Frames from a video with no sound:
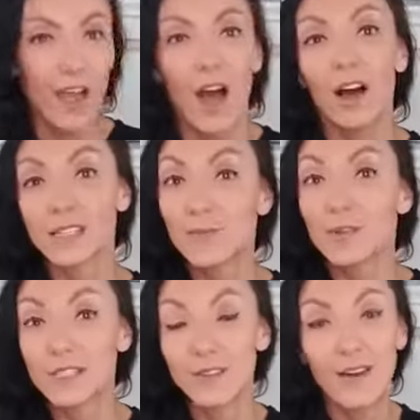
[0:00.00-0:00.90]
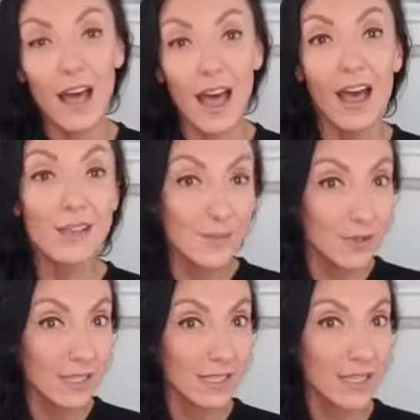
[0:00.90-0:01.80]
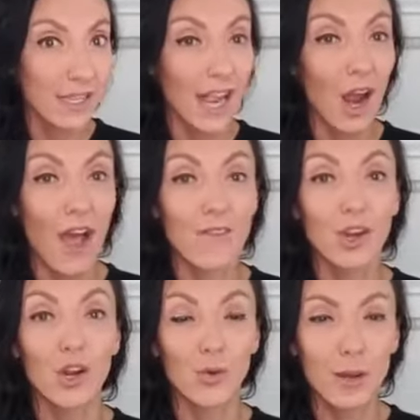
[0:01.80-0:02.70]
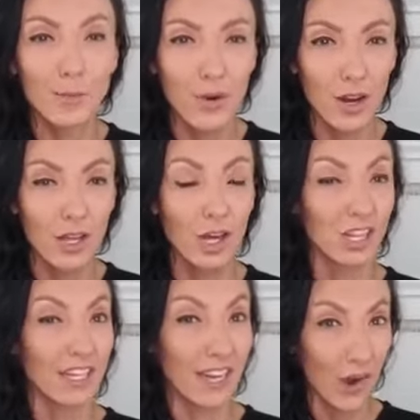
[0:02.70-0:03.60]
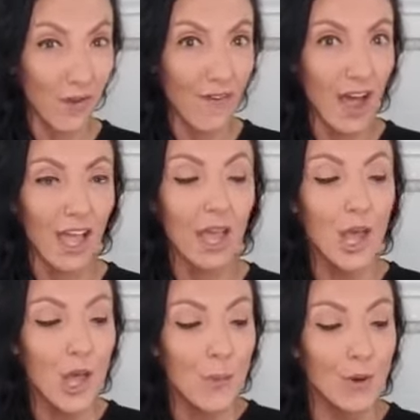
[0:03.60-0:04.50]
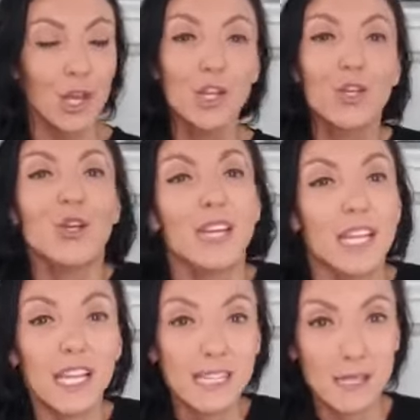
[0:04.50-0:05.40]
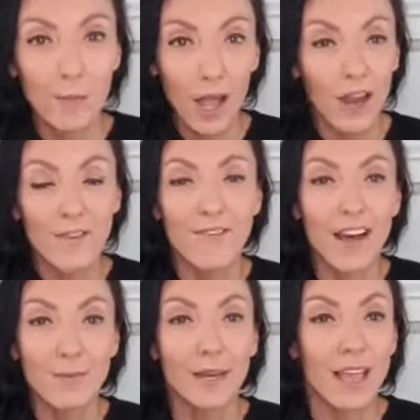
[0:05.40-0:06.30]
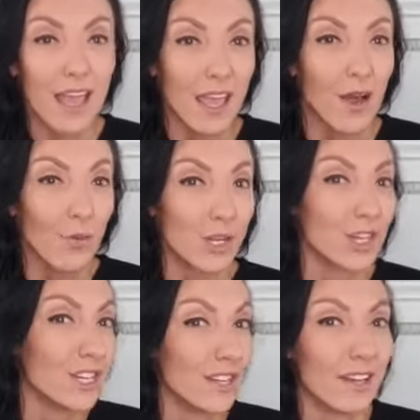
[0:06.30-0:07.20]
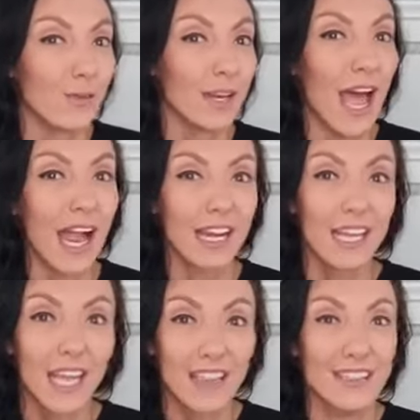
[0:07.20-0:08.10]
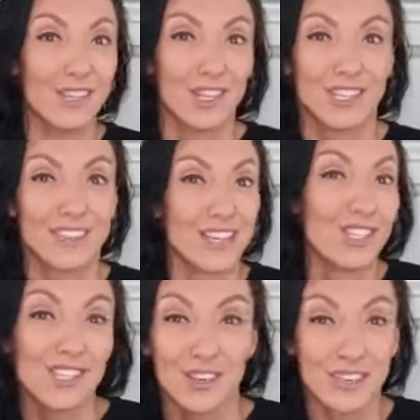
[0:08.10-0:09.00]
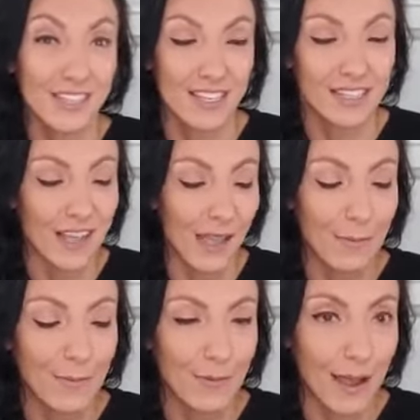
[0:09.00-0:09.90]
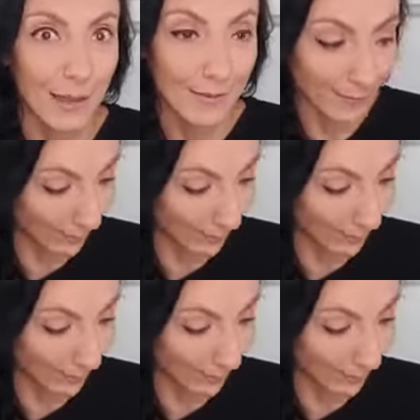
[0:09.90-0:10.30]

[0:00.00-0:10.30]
Osmosis Skincare have a great product called Clarify, but you need some kind of vitamin A when you're dealing with acne, and that's just your skin type, right?